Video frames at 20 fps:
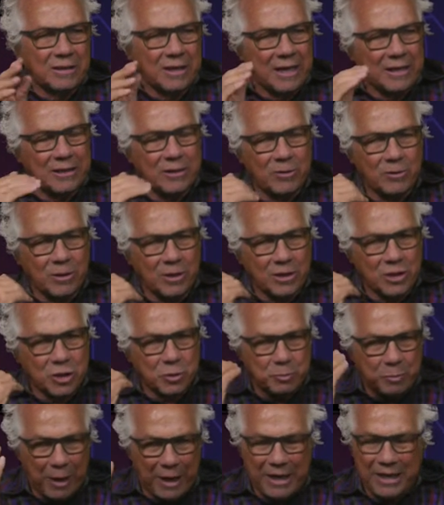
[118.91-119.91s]
I think we're going to
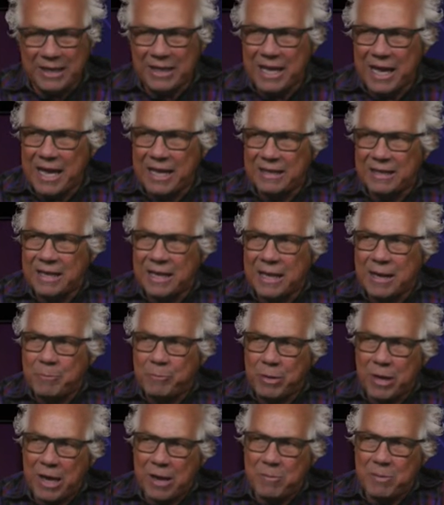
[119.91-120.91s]
spike that,
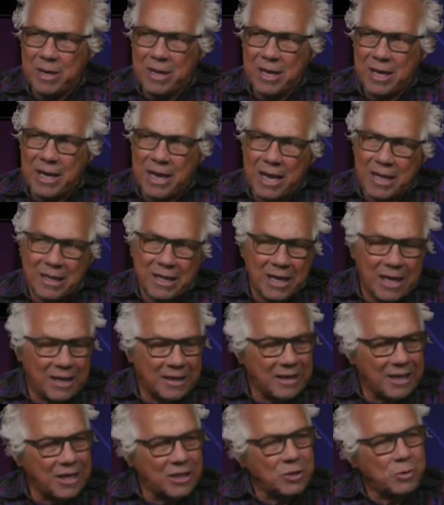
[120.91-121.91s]
baby, and then
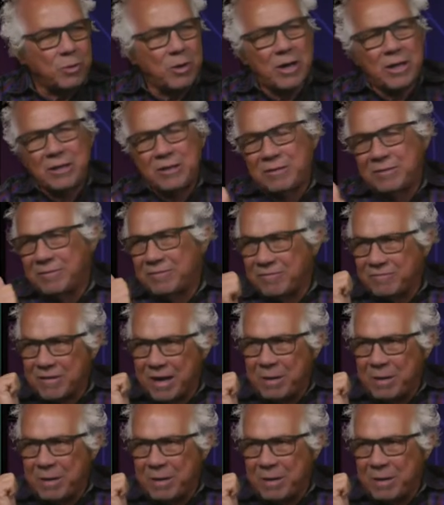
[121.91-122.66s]
guess what? Right